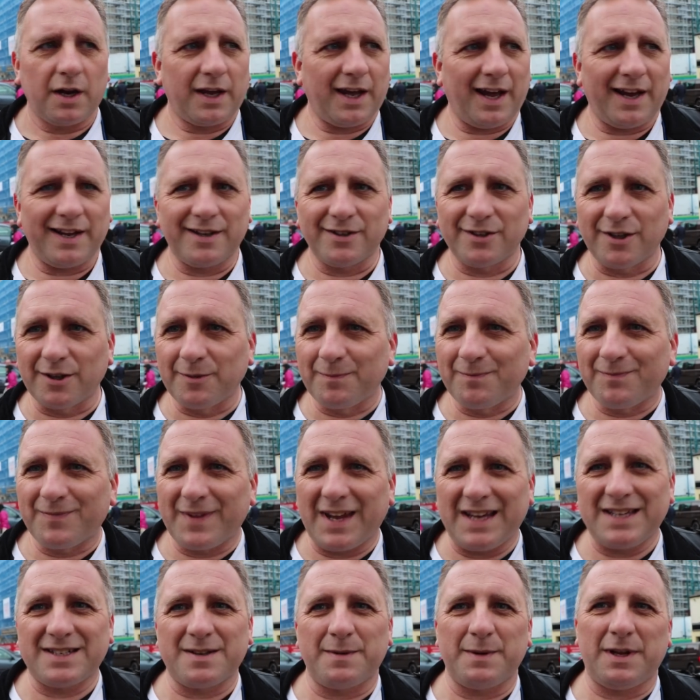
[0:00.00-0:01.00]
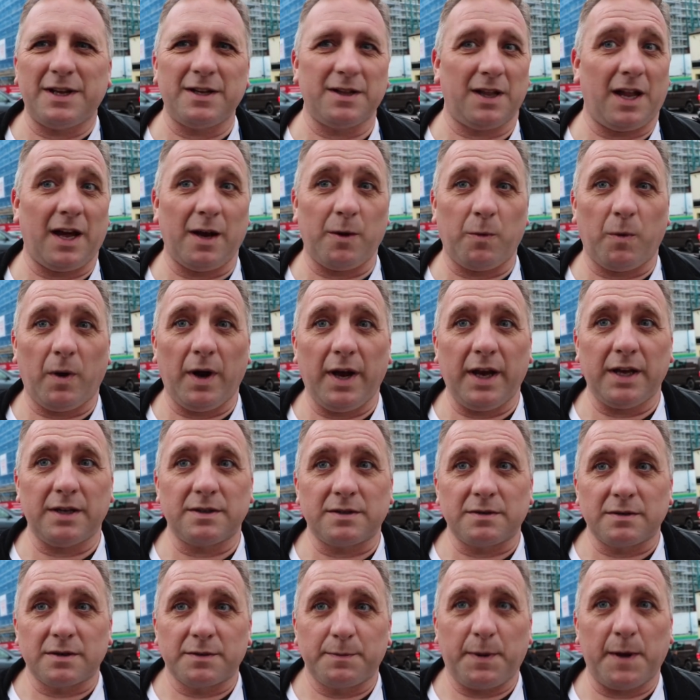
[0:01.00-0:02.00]
Gayle, he's a little lightweight.
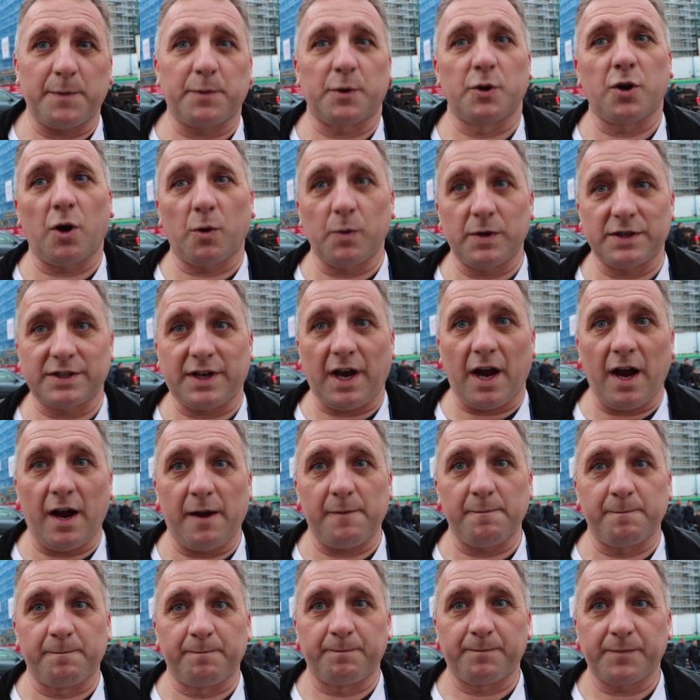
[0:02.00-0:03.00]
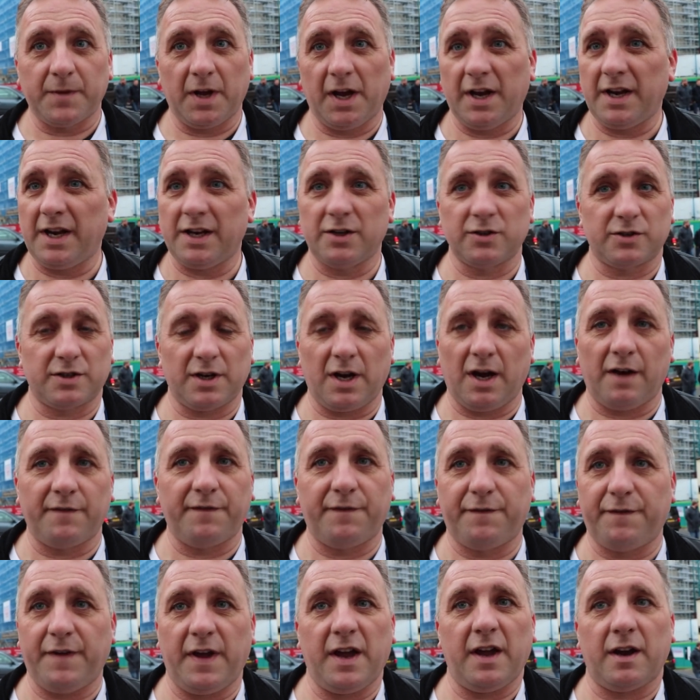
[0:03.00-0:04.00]
People know his game, and he doesn't
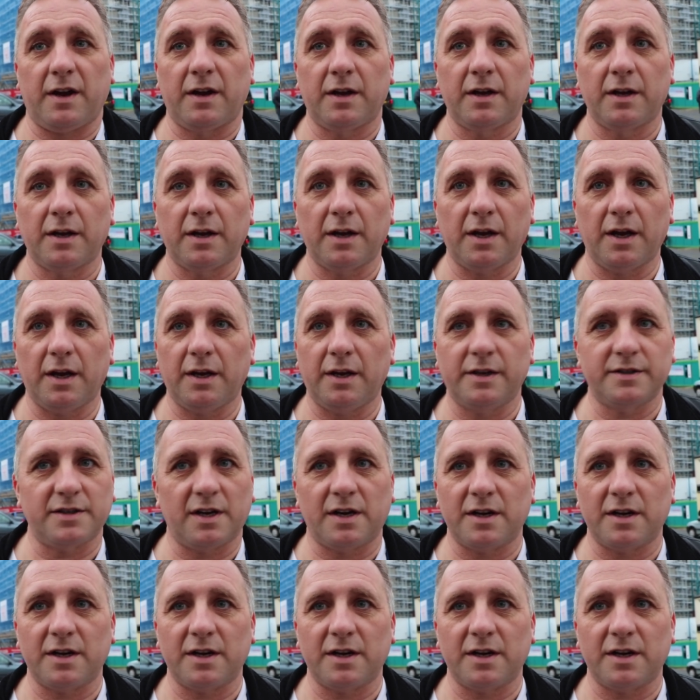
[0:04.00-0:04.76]
have fear in his